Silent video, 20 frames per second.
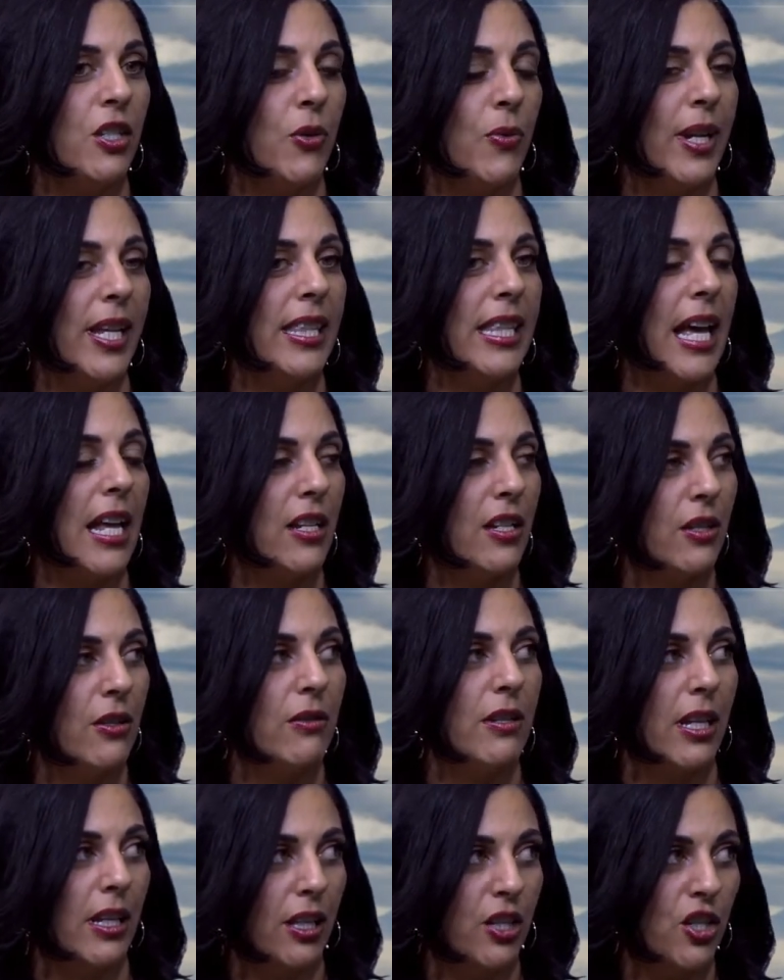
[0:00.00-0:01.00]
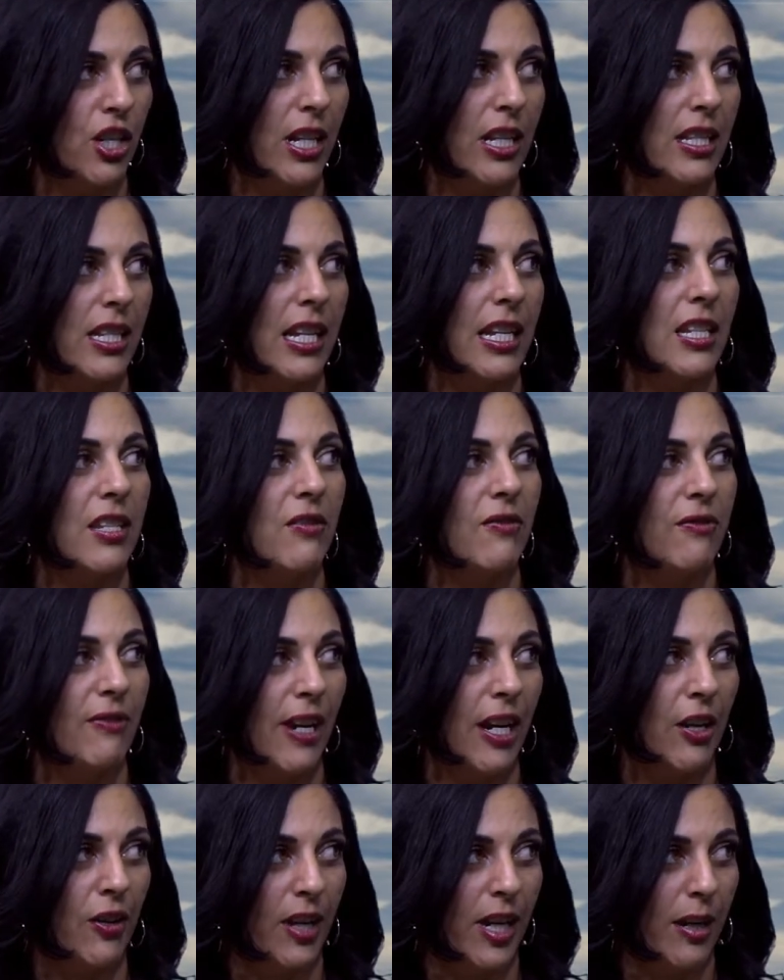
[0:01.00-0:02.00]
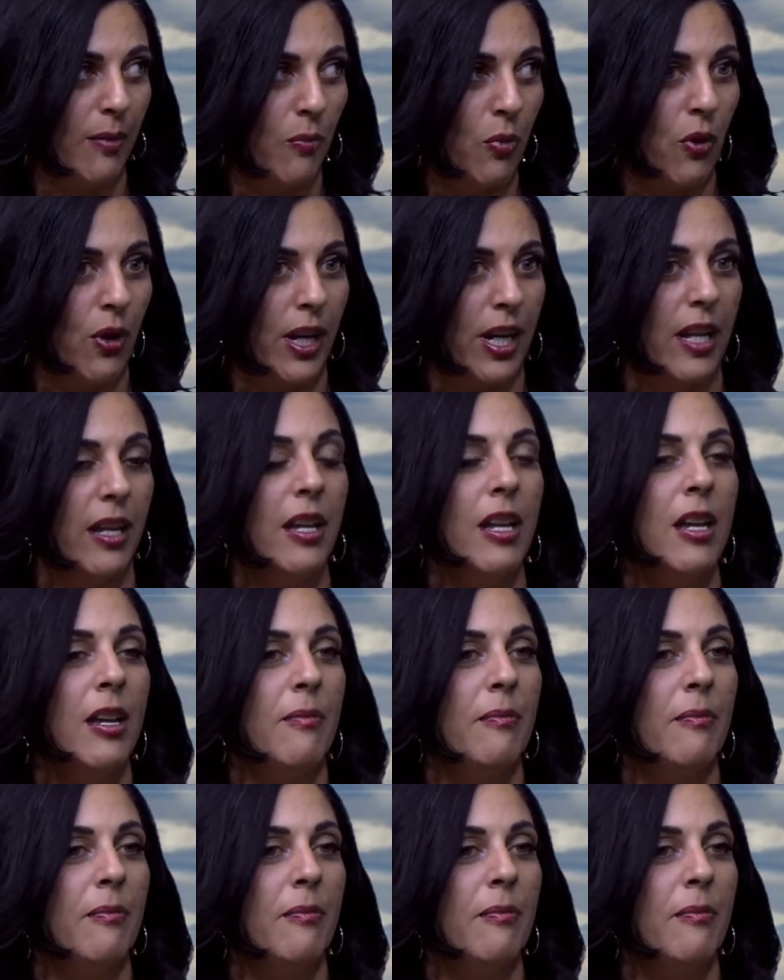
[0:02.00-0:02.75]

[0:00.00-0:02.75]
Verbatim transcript: doing that due diligence is very important